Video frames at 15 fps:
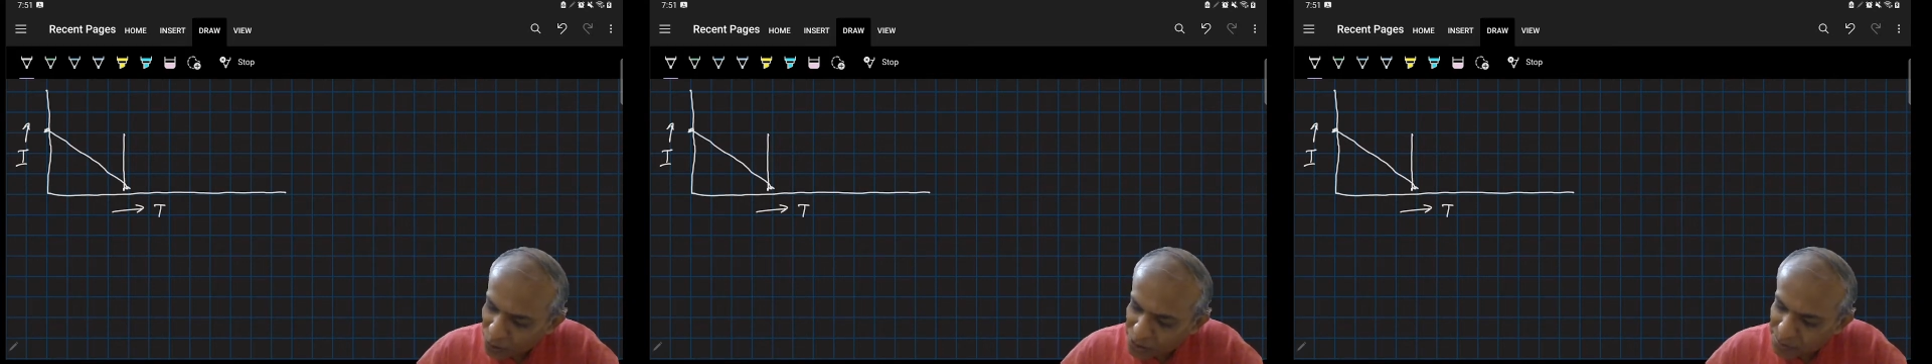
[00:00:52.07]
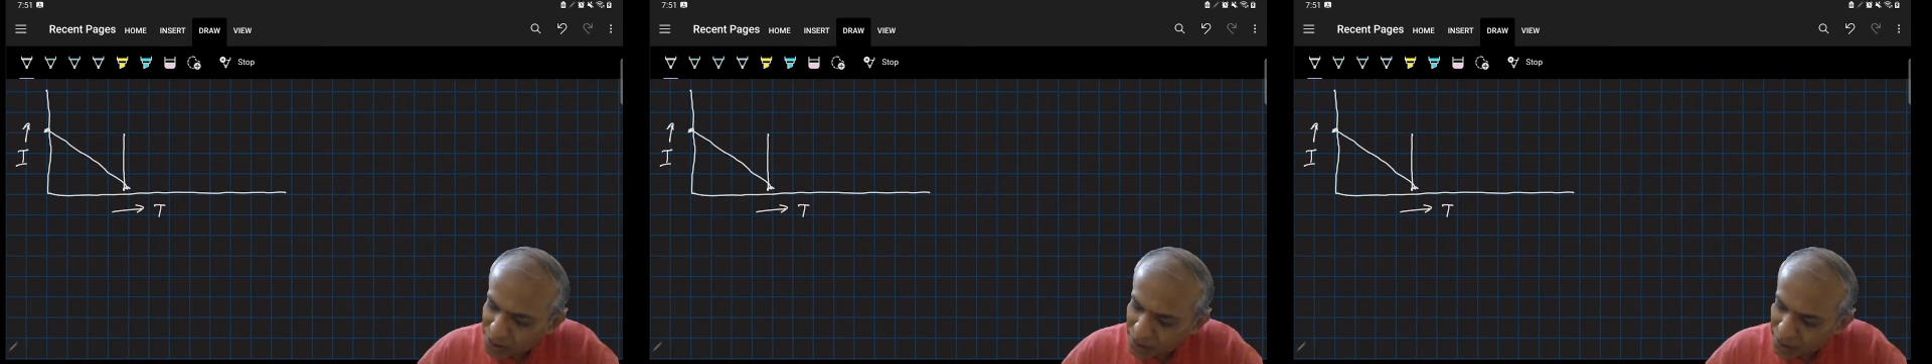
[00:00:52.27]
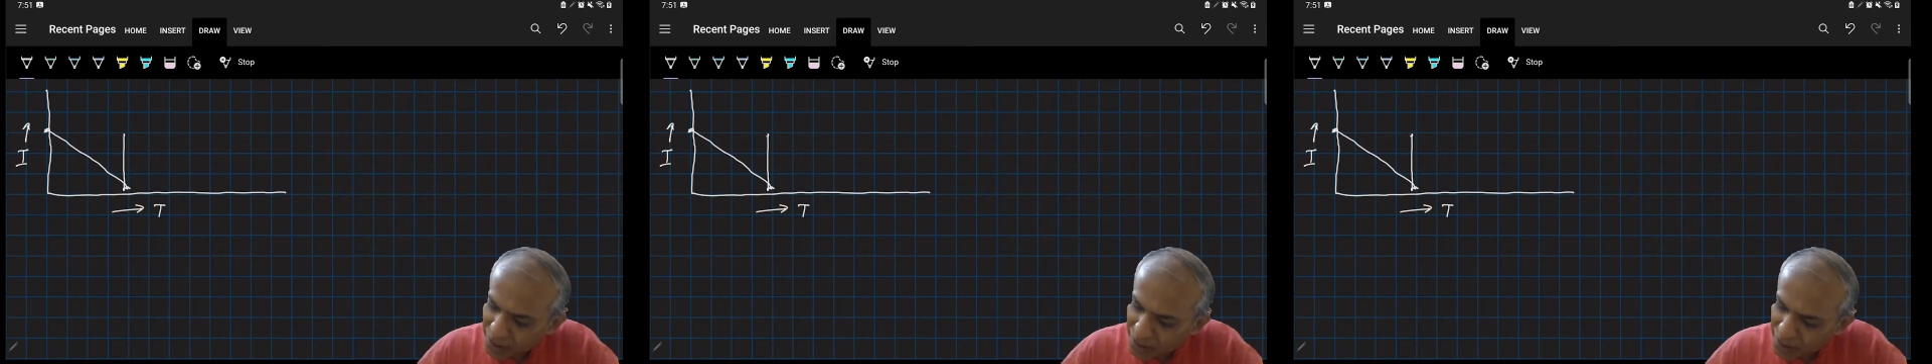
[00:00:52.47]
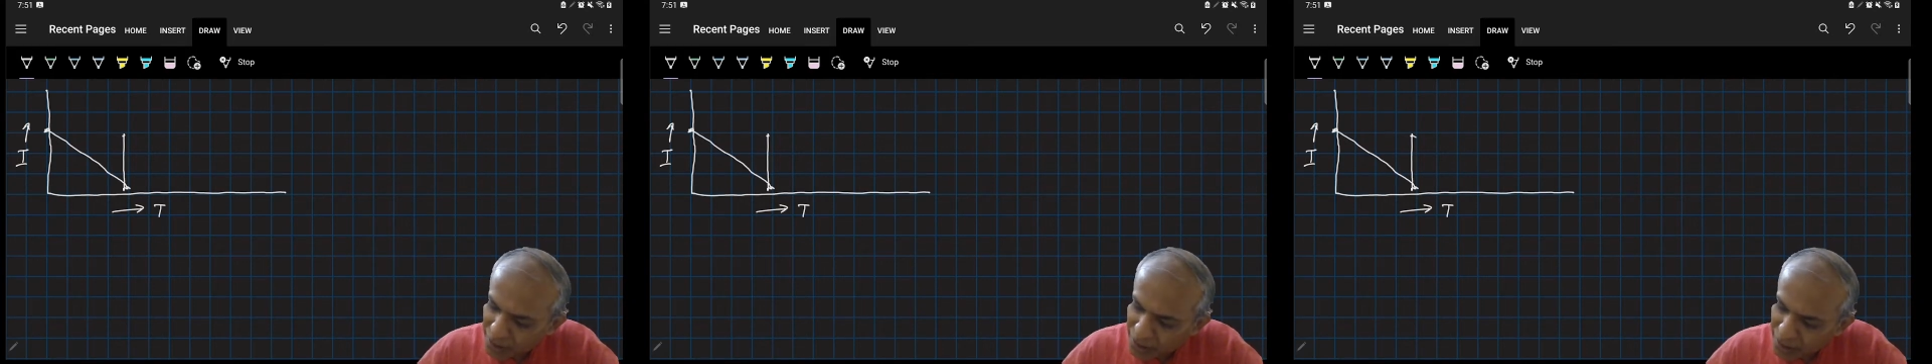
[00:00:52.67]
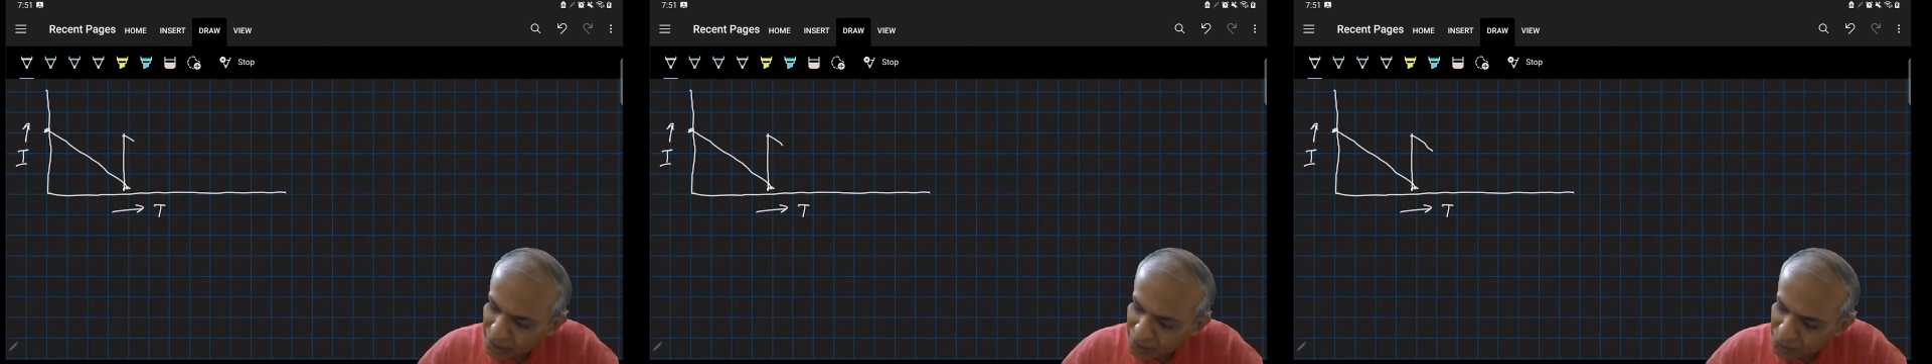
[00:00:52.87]
something
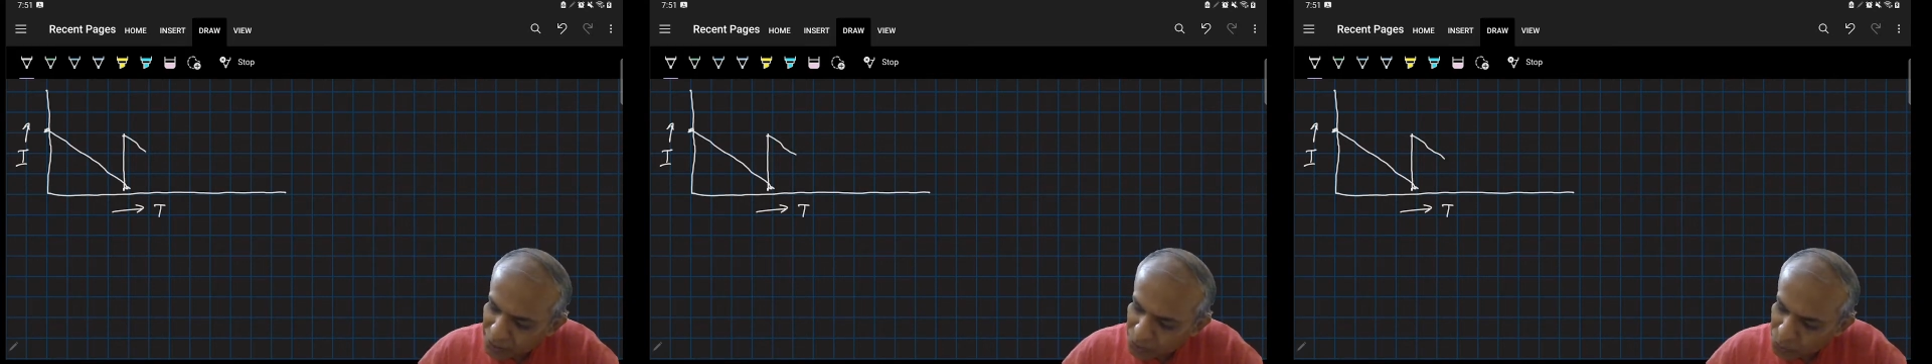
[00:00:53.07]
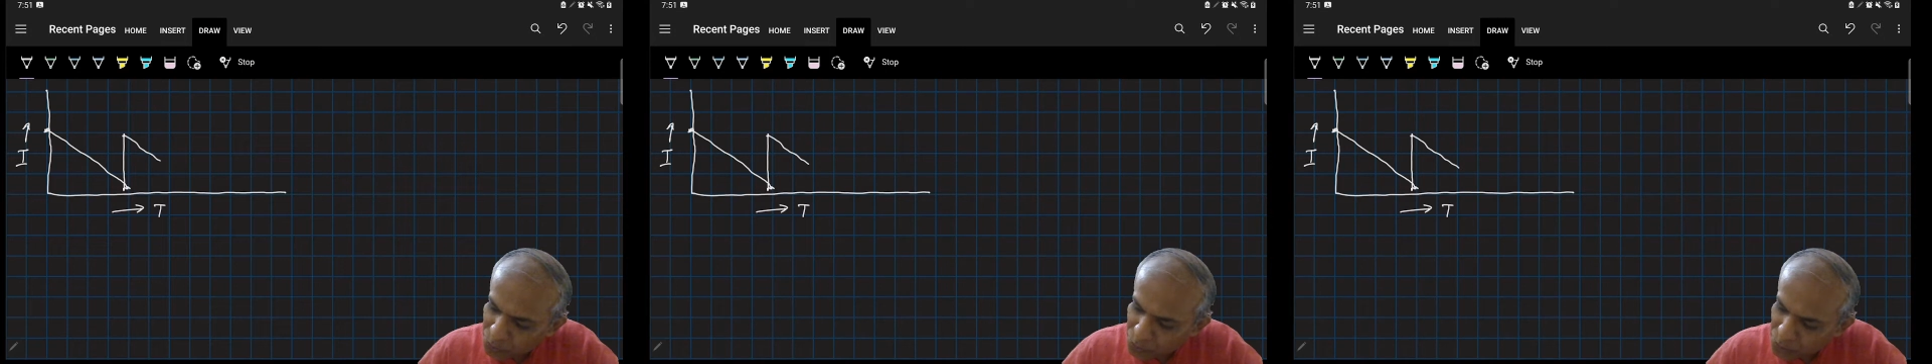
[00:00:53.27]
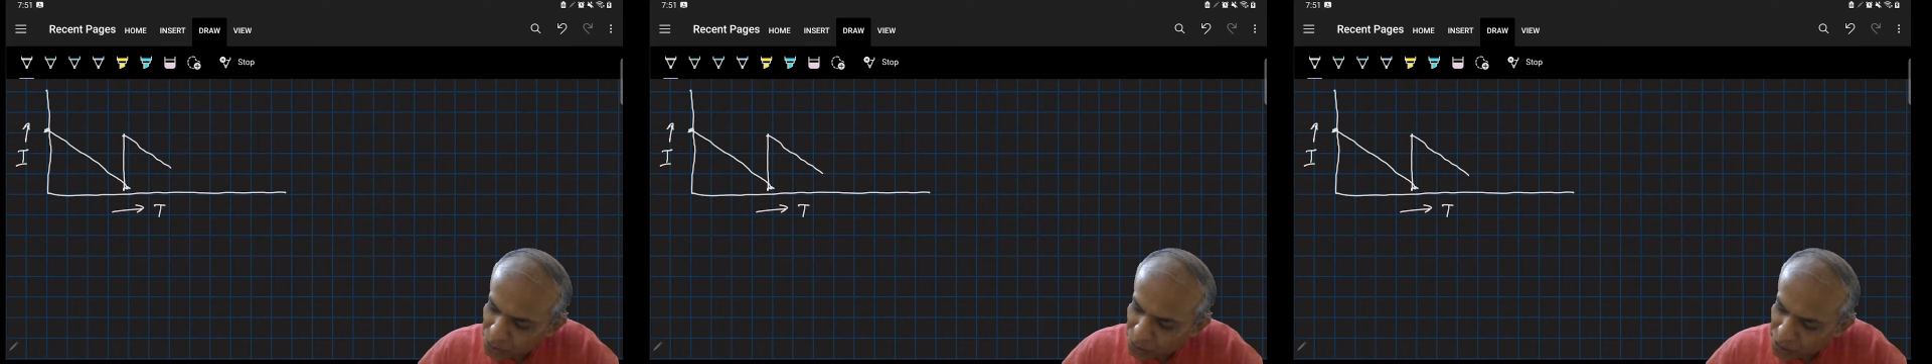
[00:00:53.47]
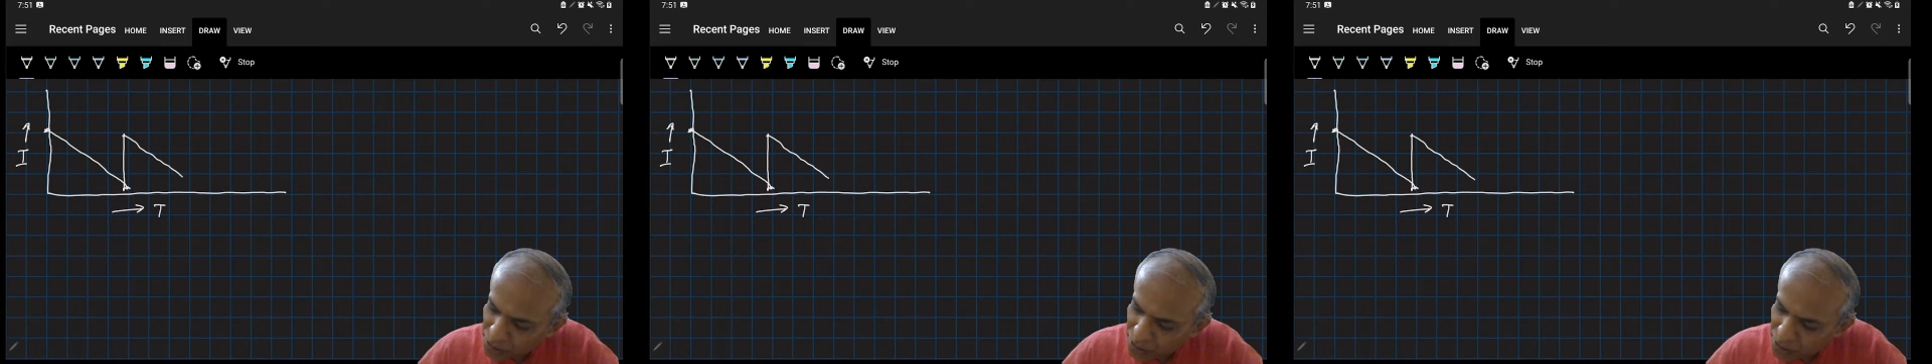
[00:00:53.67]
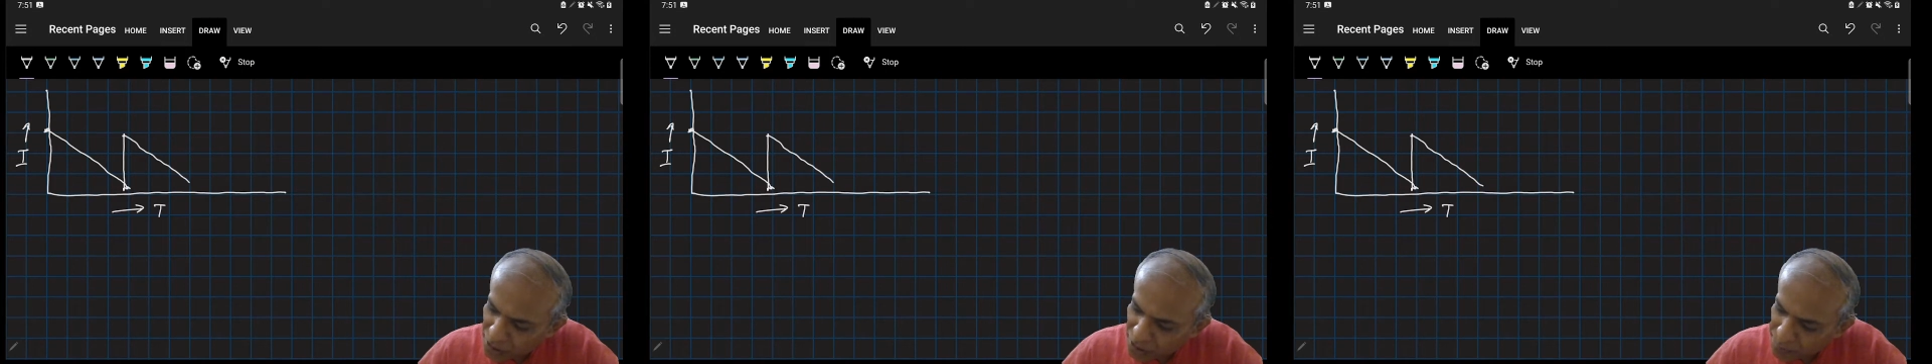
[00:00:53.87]
again use it
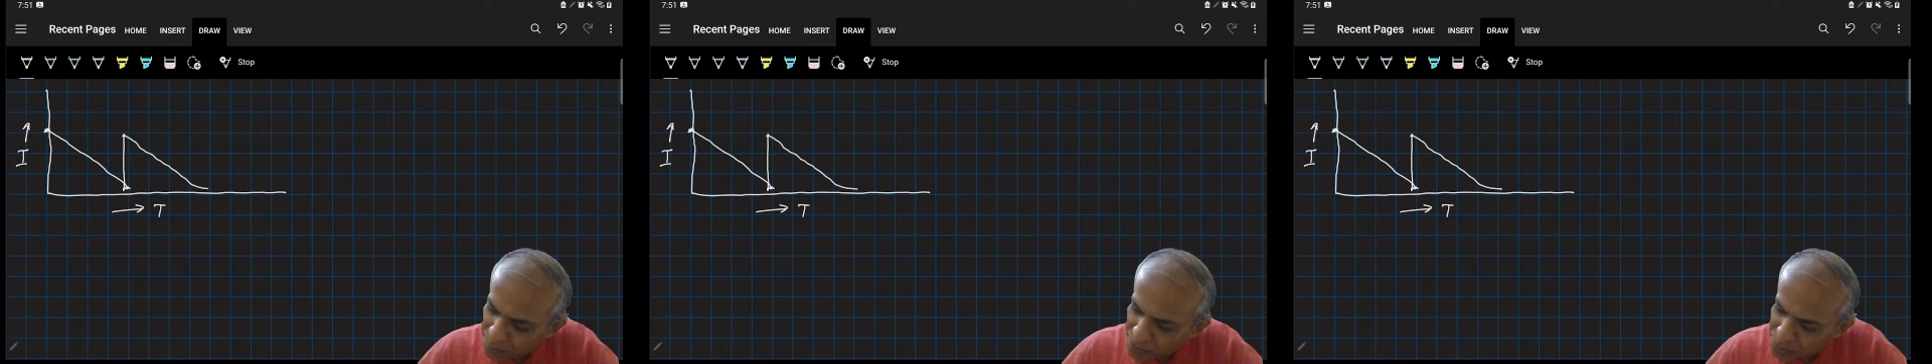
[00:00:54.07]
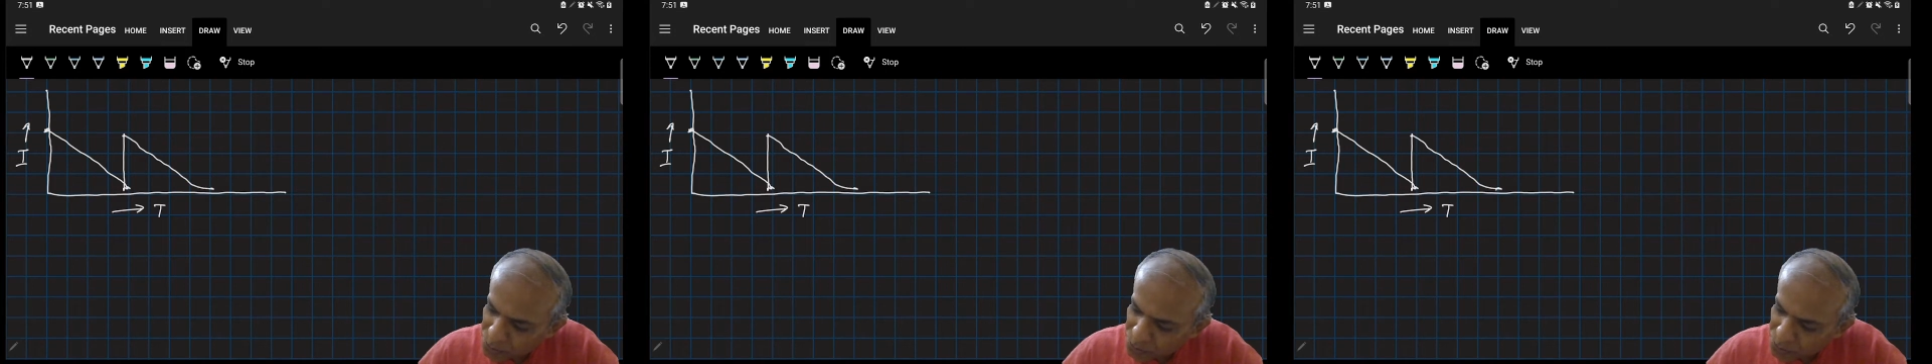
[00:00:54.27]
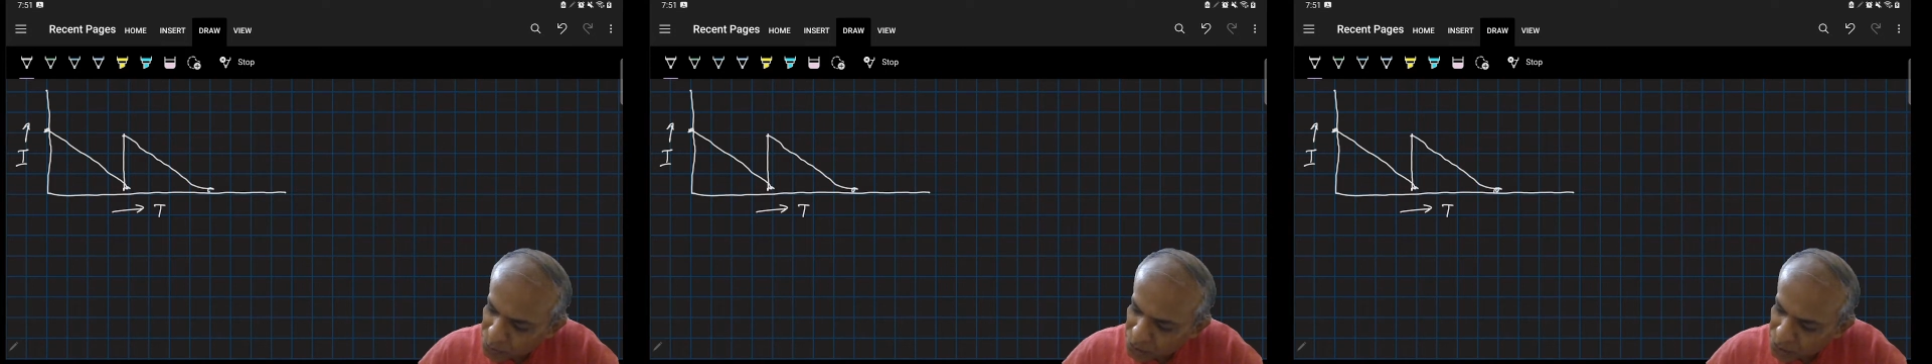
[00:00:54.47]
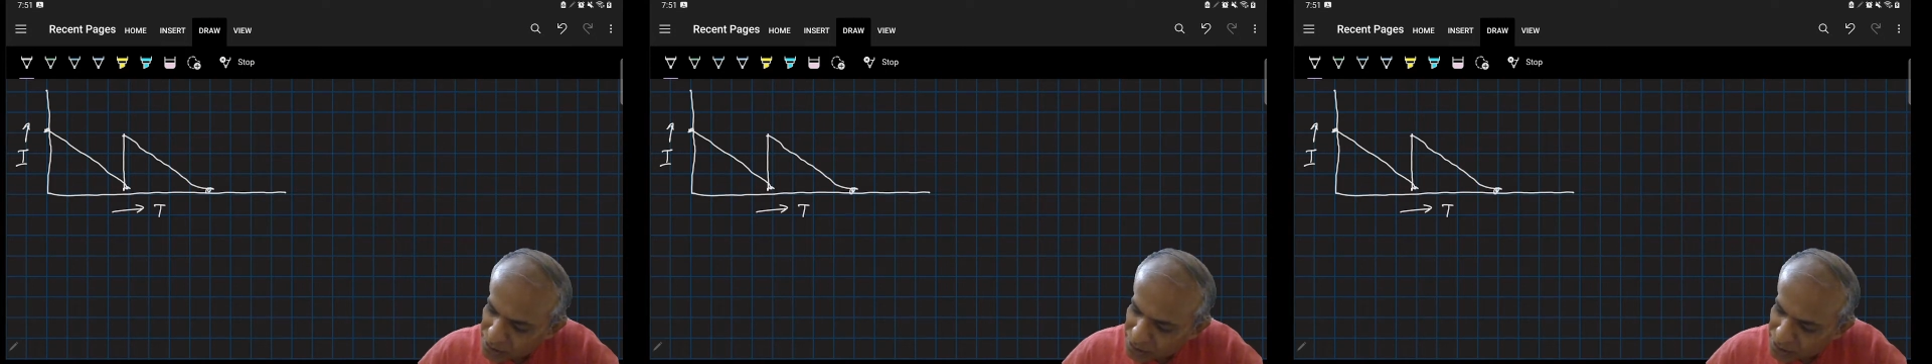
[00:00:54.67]
up as soon as it gets